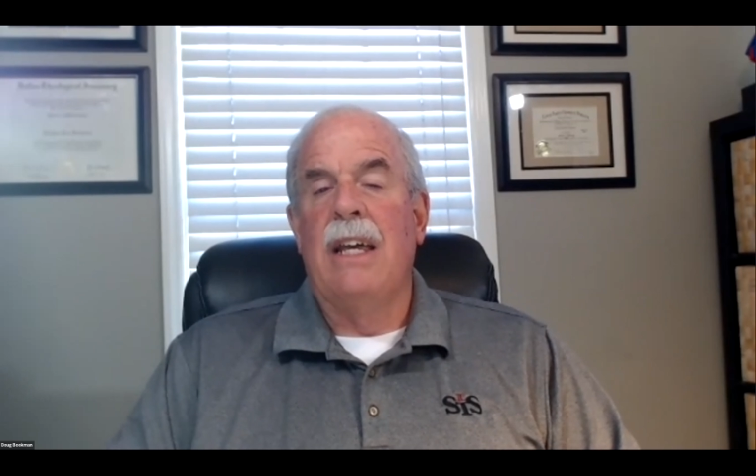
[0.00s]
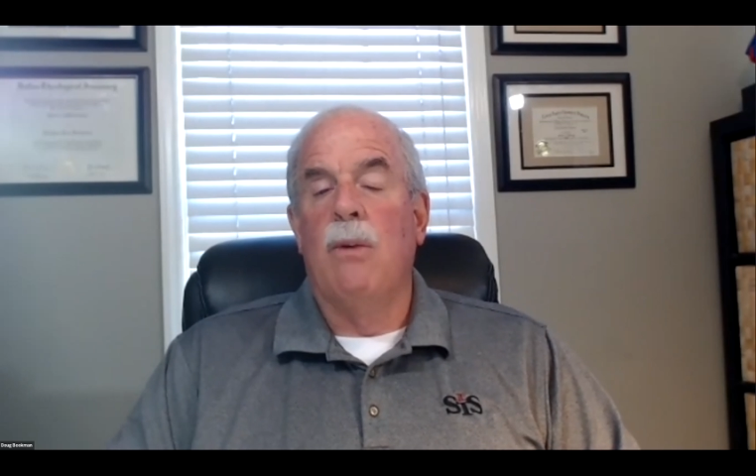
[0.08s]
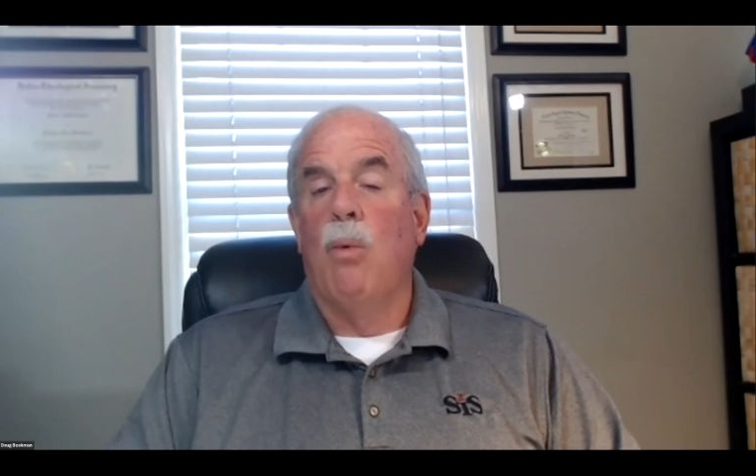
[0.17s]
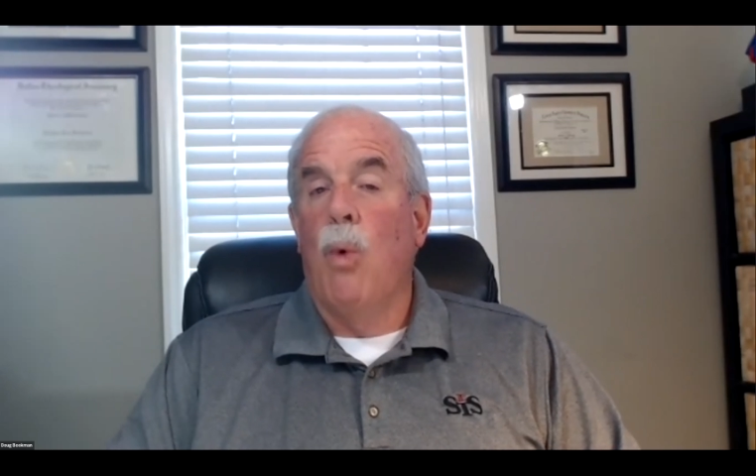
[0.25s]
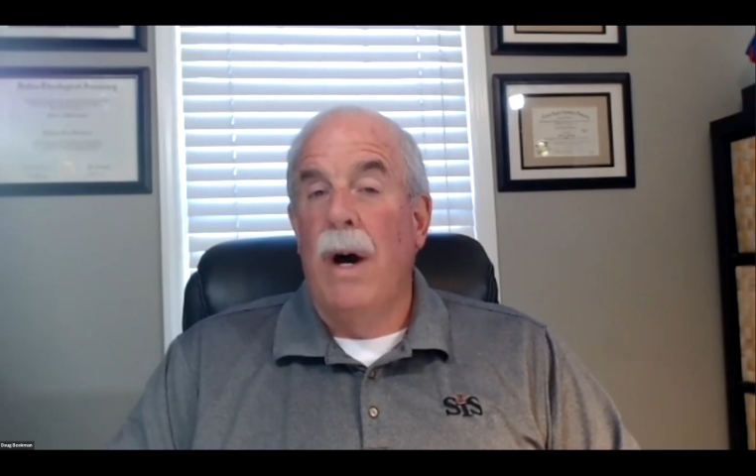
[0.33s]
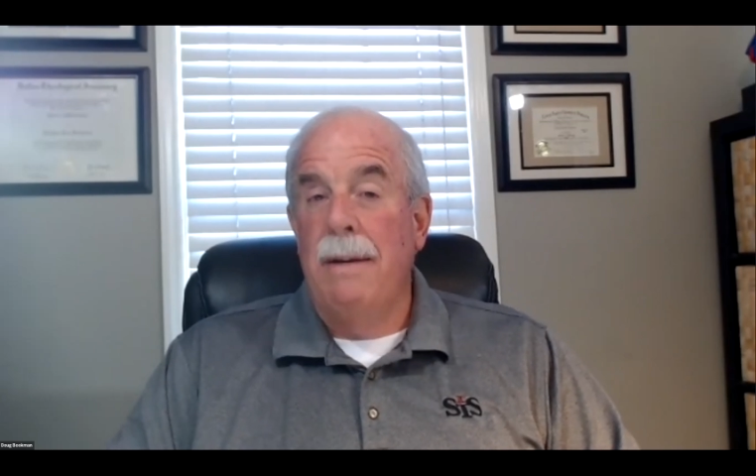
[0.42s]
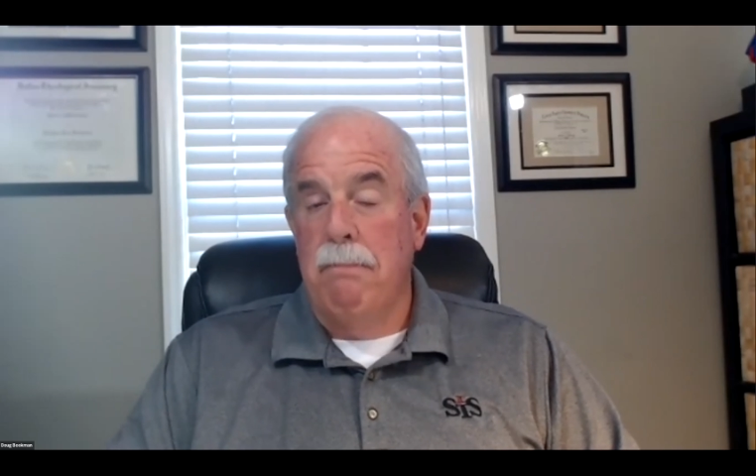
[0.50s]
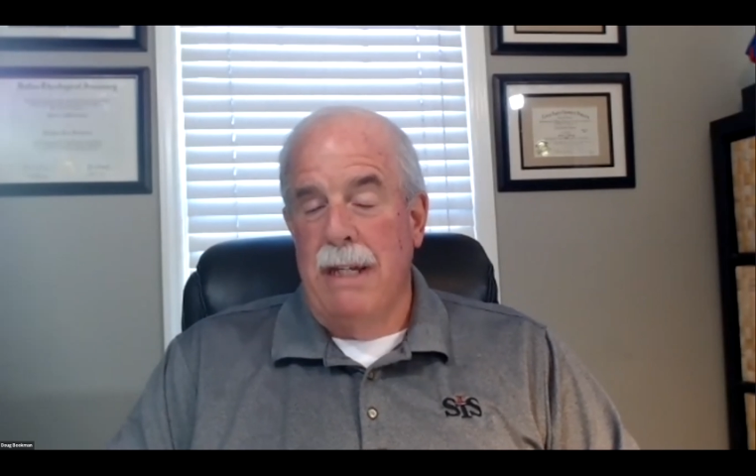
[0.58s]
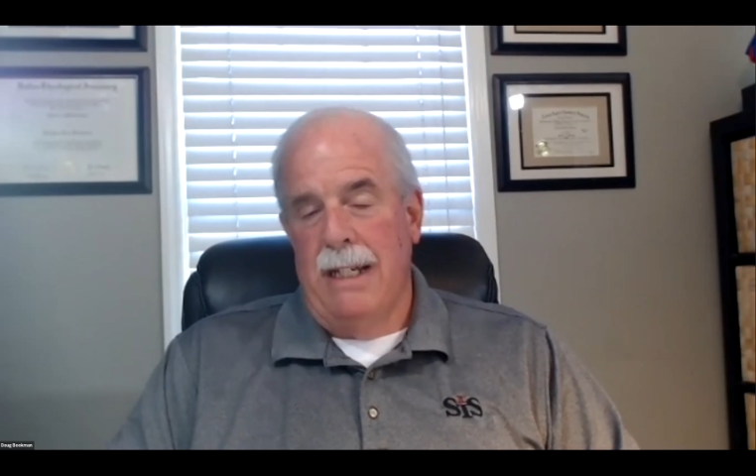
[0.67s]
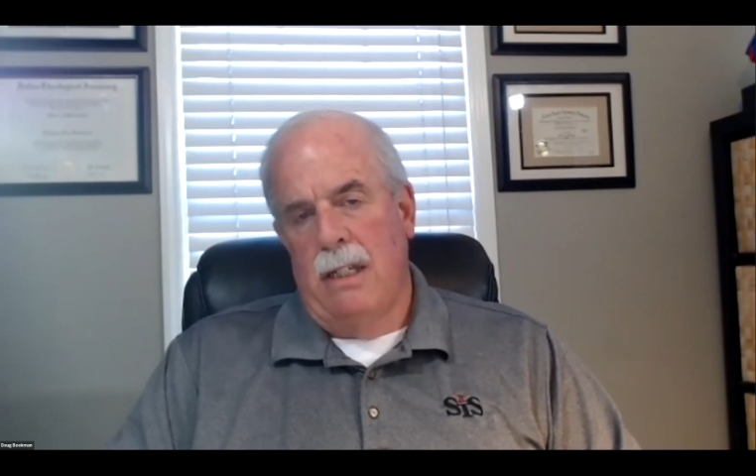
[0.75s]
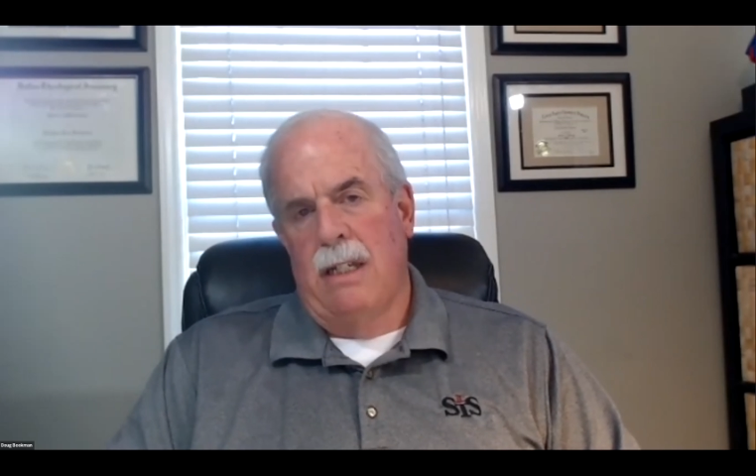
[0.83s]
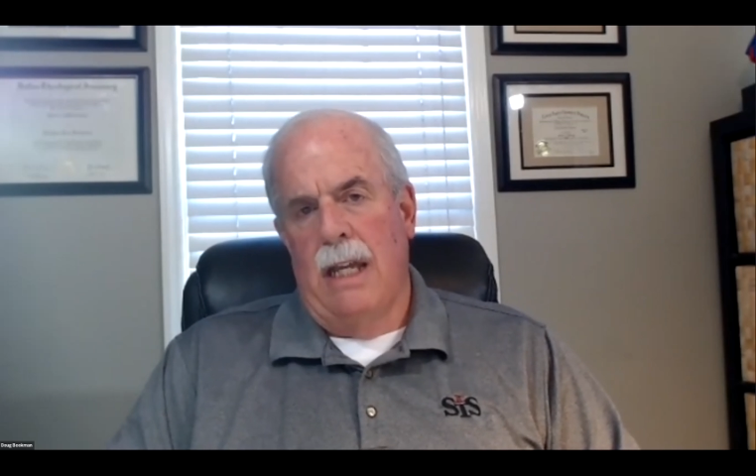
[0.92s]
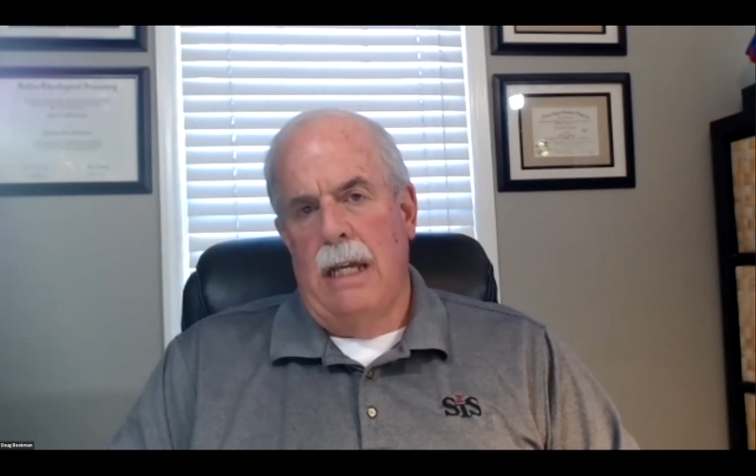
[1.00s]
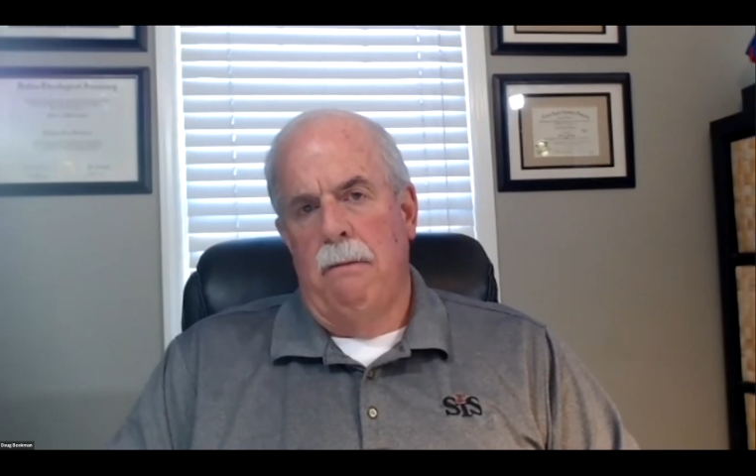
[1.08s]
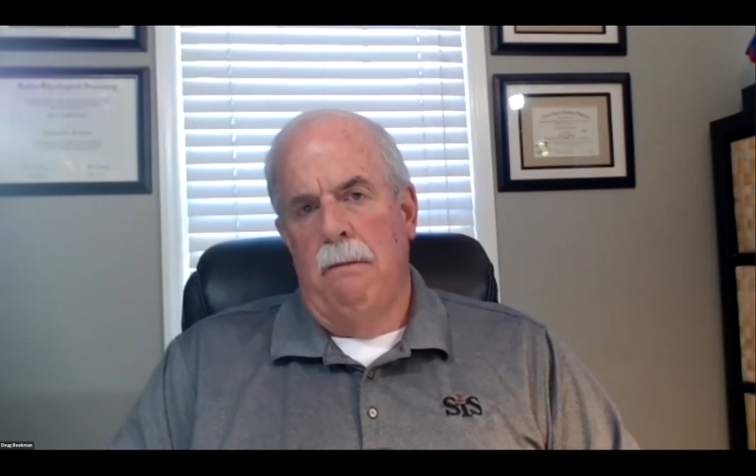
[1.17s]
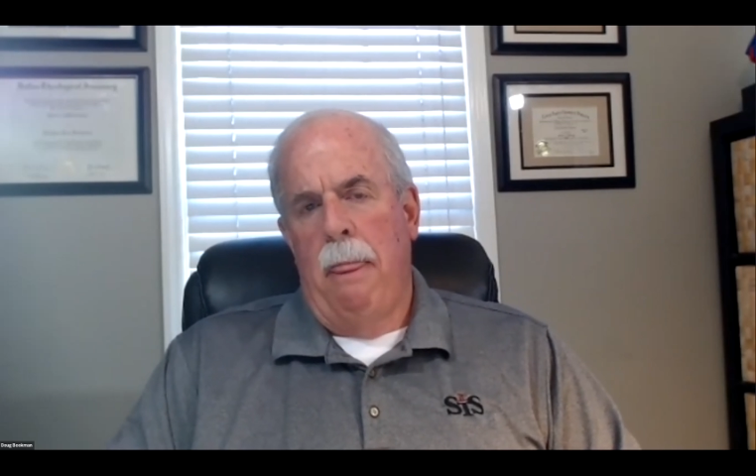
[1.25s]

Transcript: in 1 BC.